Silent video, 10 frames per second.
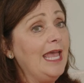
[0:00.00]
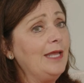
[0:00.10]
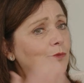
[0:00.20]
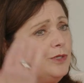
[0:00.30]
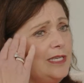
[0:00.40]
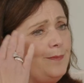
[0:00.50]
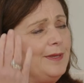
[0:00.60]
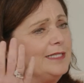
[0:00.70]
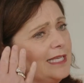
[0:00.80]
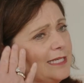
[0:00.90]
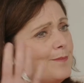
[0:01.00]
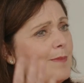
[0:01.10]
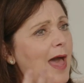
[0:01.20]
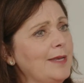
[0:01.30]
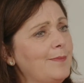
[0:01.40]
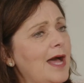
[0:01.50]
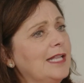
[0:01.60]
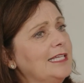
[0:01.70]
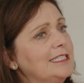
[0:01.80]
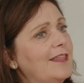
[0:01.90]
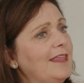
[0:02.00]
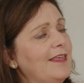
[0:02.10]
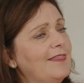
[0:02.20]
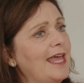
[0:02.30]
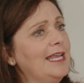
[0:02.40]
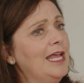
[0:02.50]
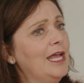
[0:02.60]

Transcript: And wouldn't it be, it's like mind-boggling to think that